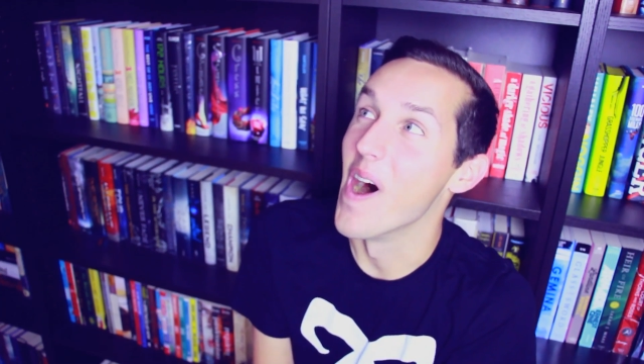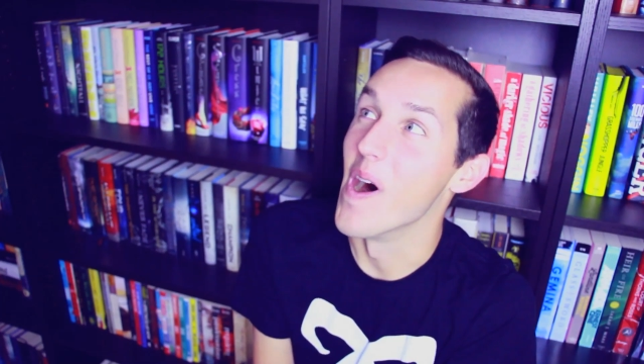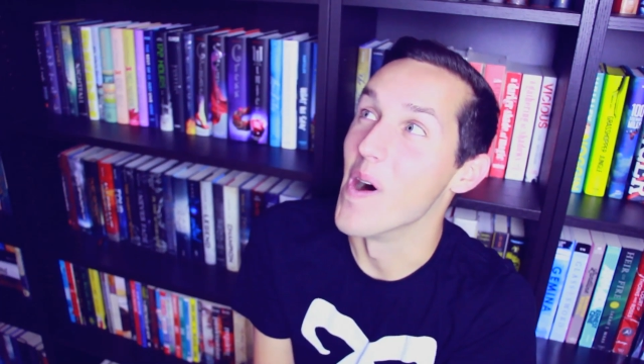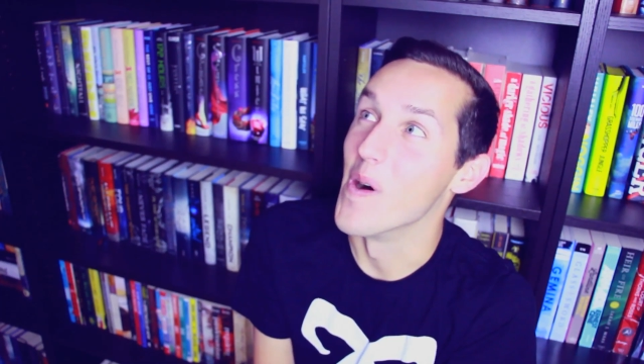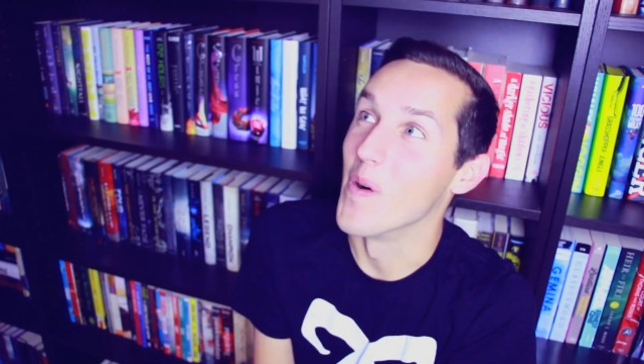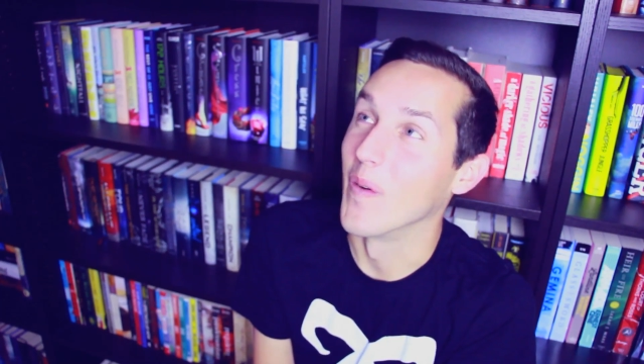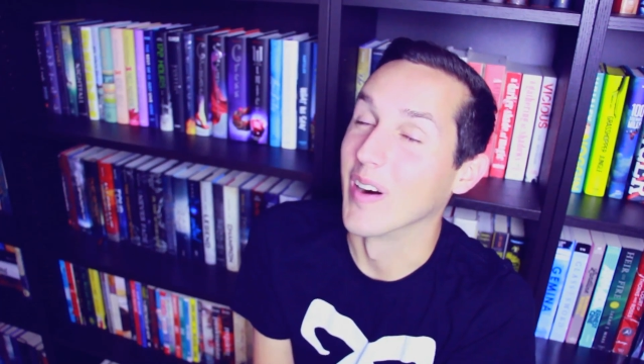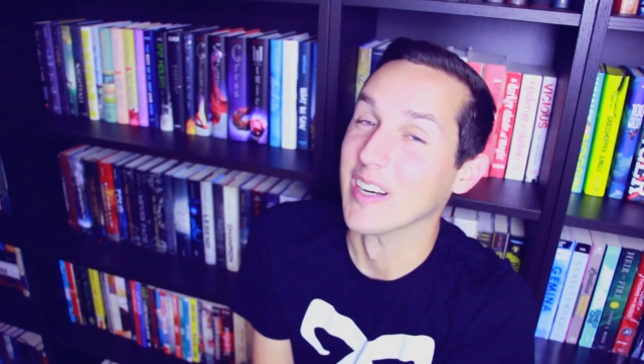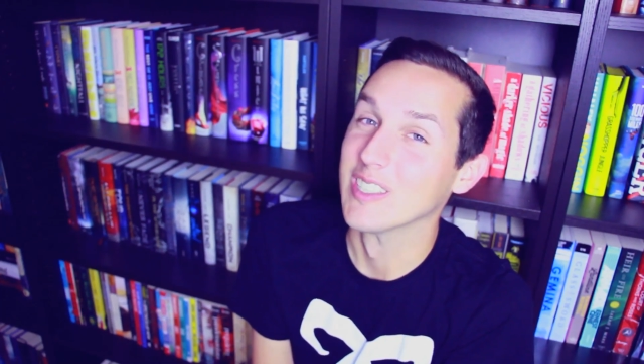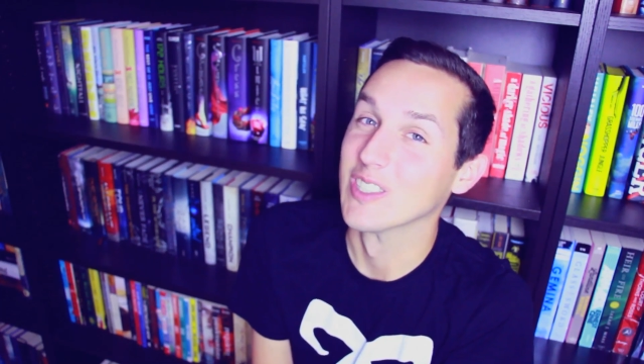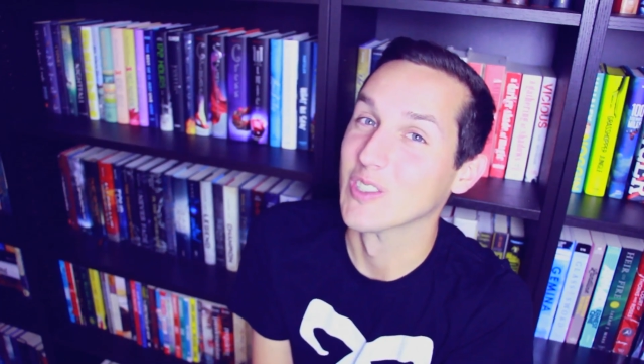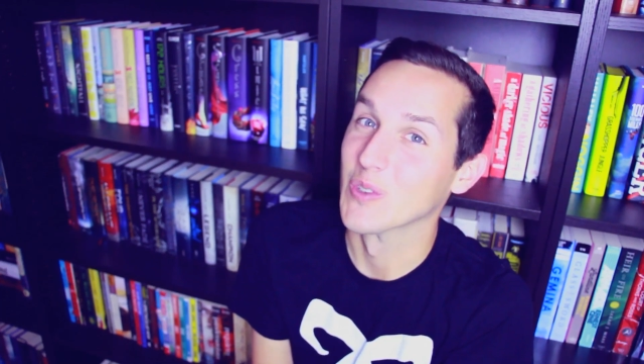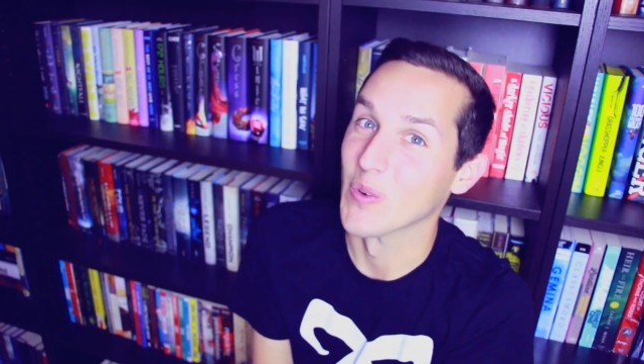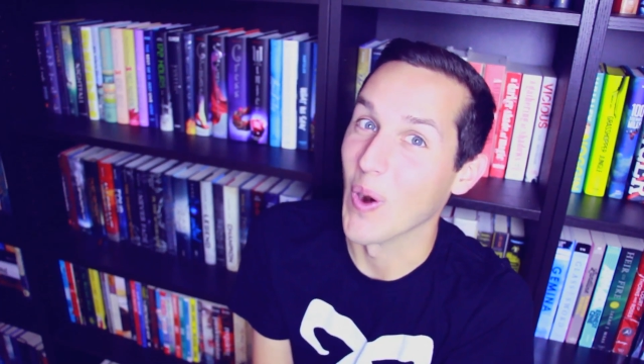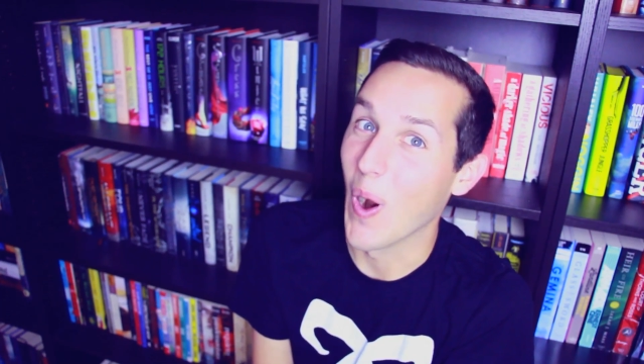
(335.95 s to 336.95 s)
Oh, it's
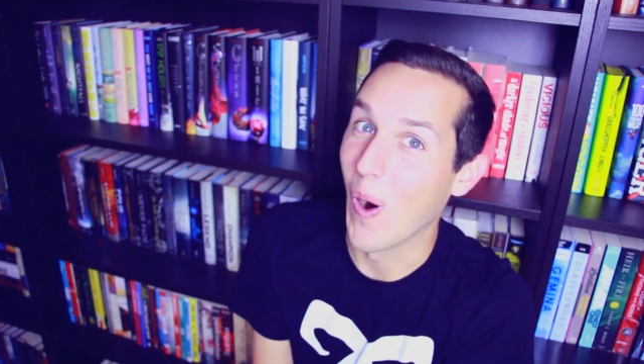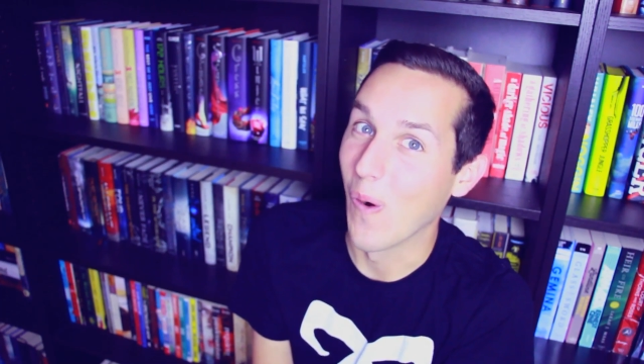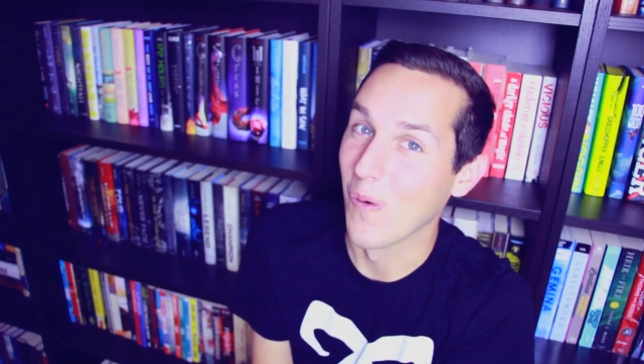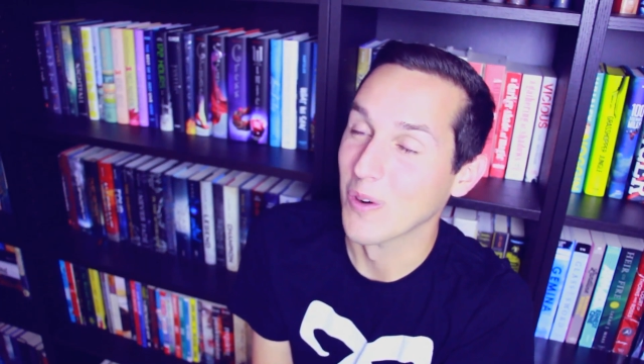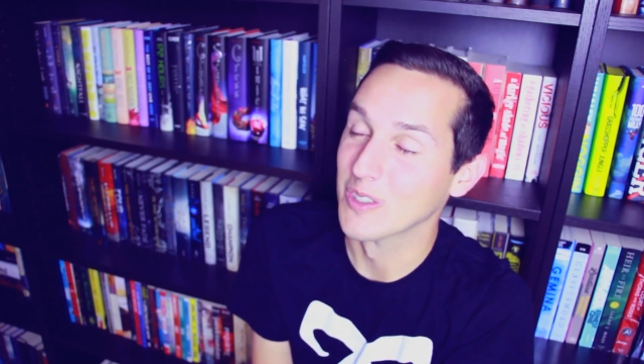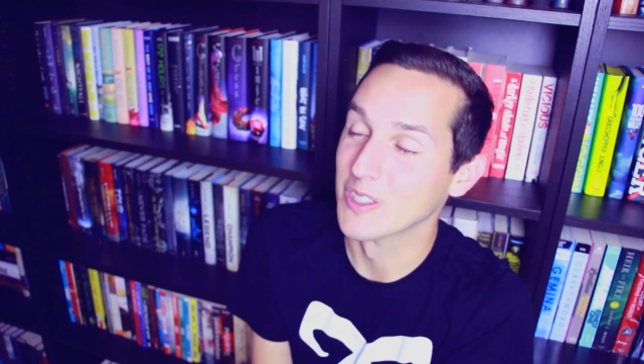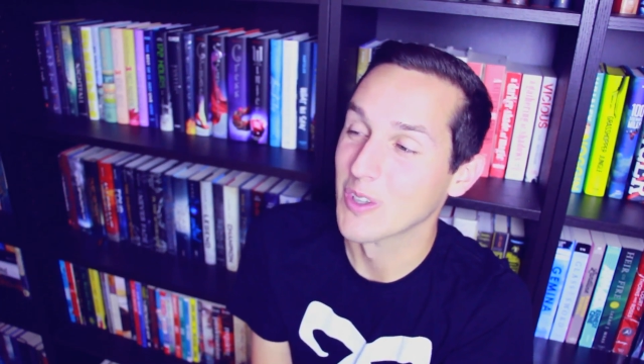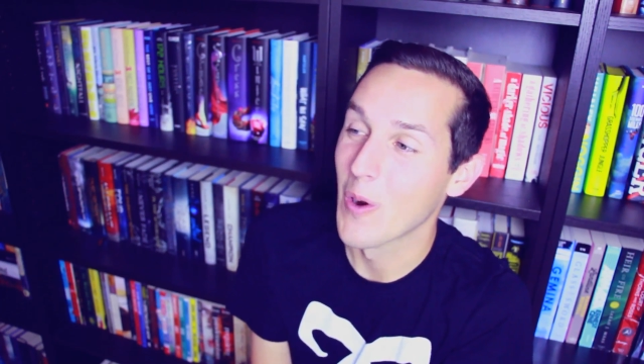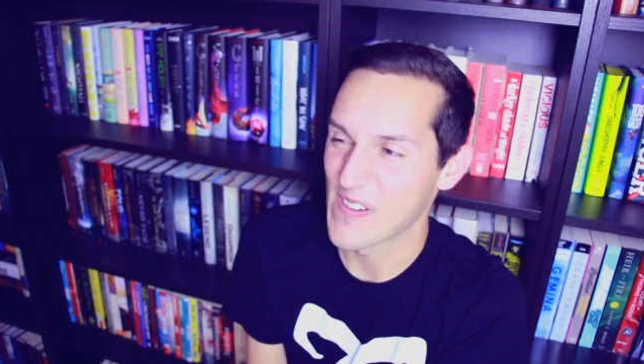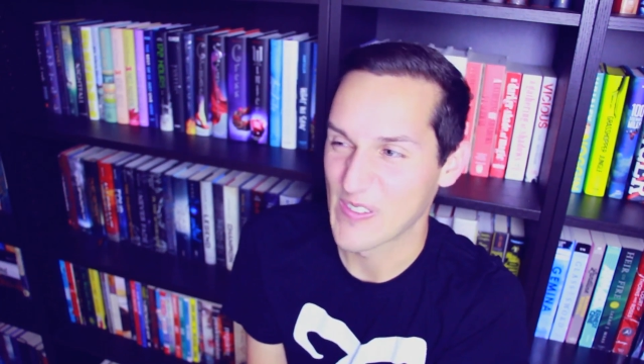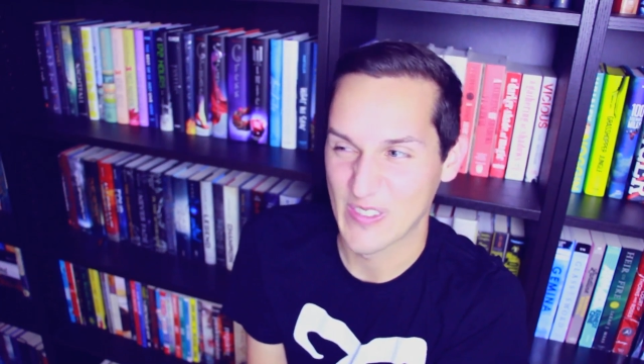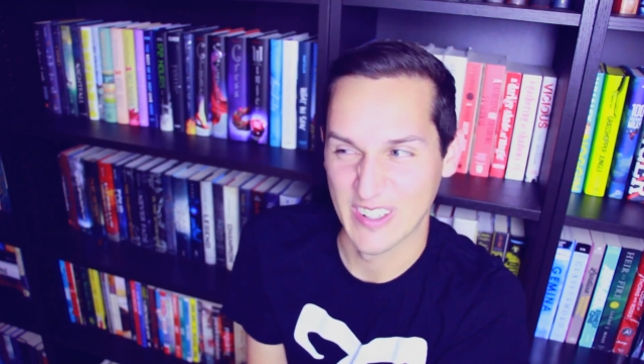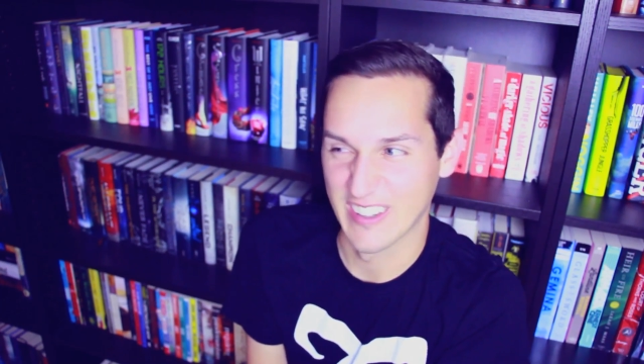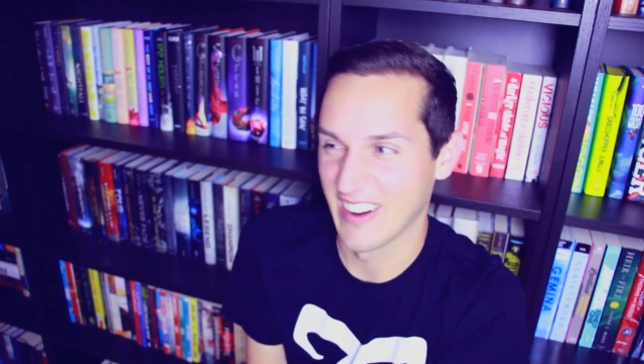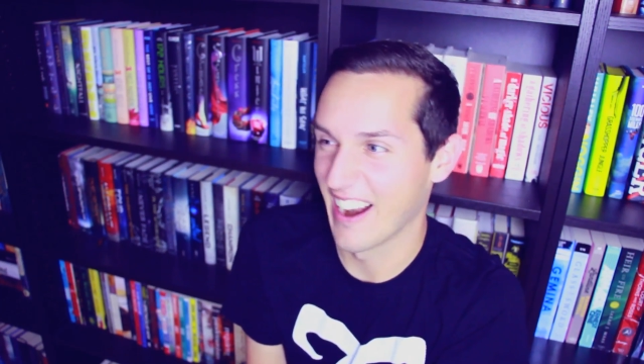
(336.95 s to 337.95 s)
gross. I
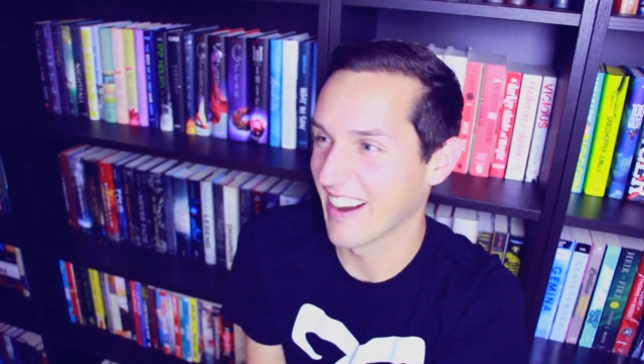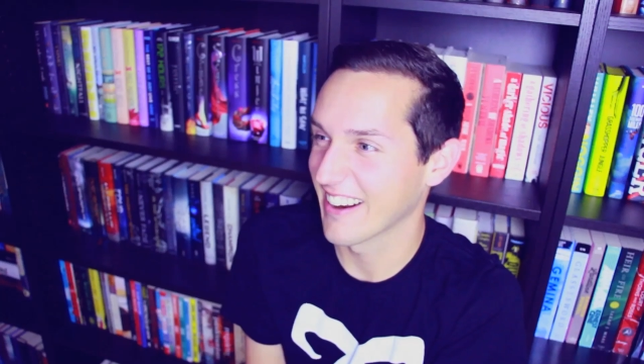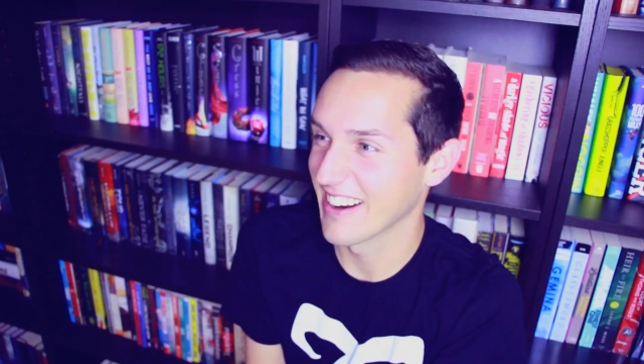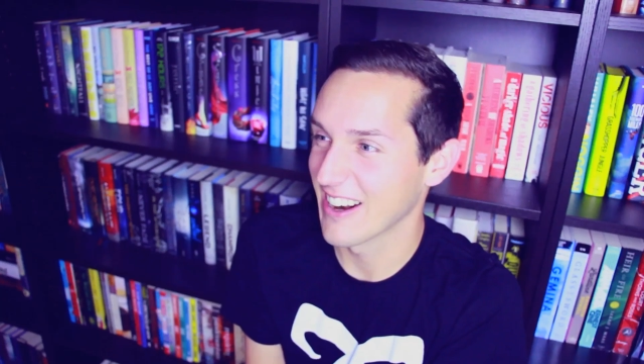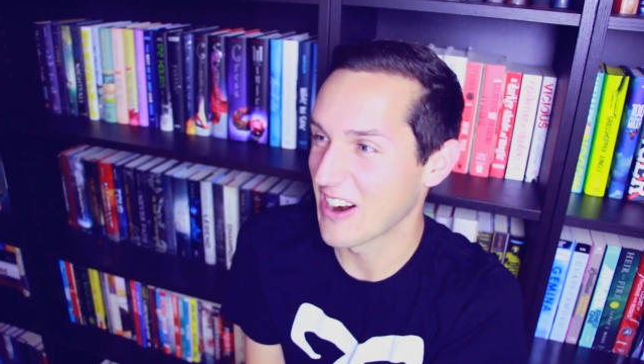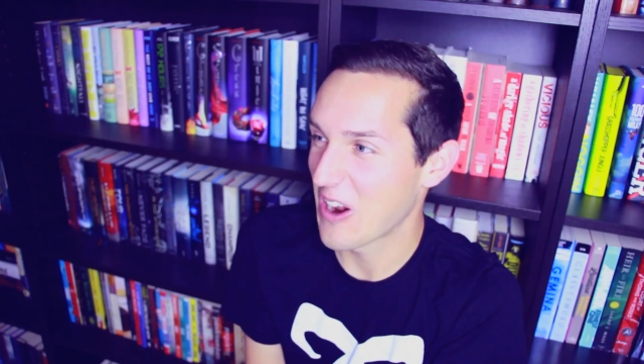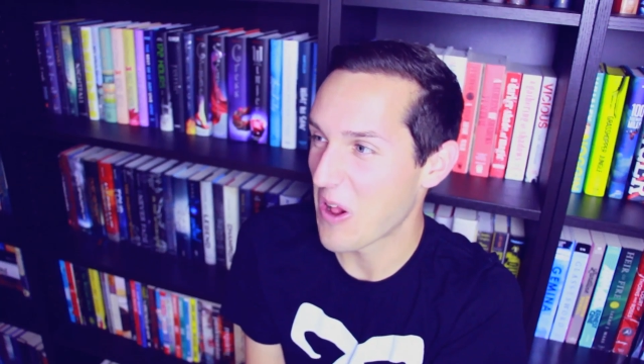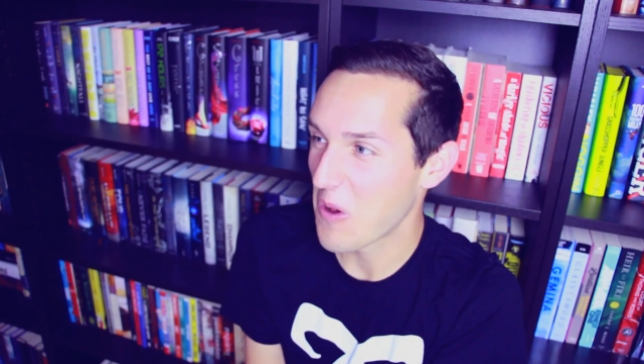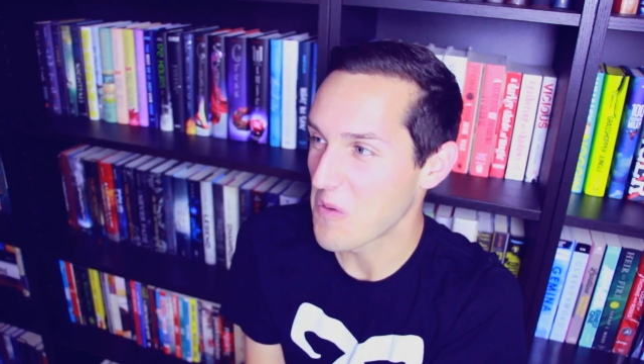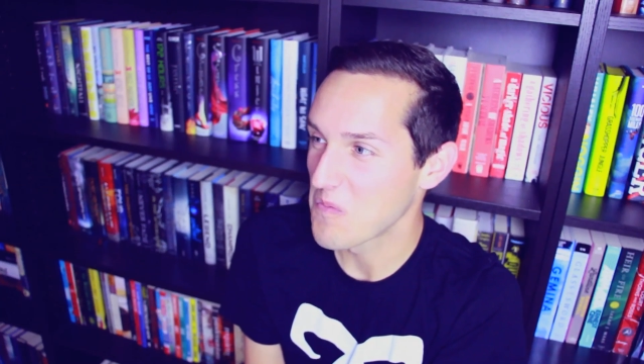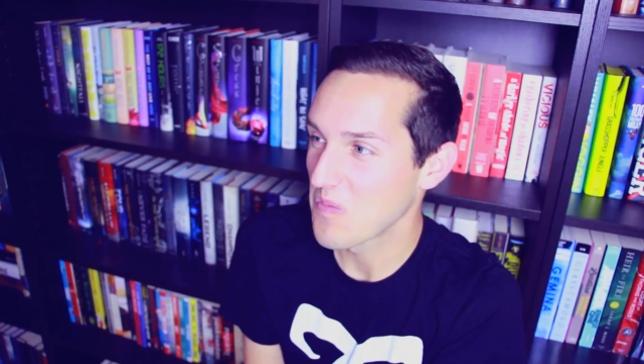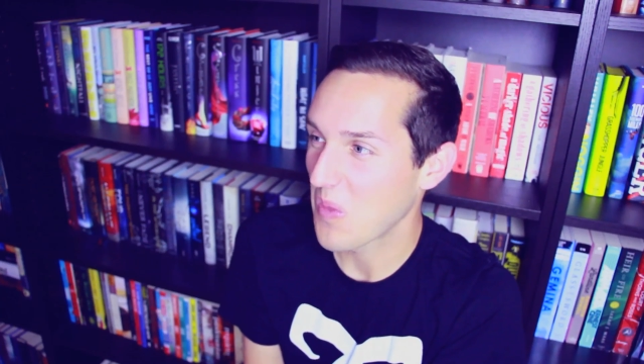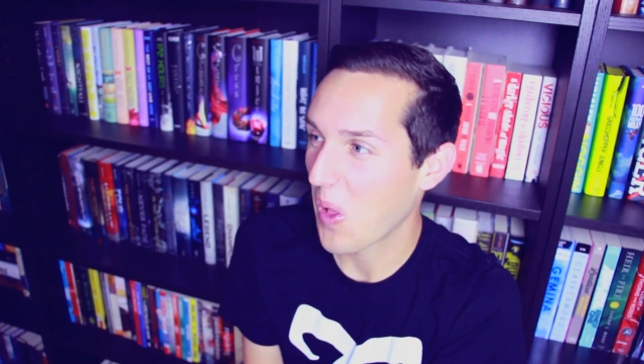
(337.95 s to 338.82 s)
don't really like it at all.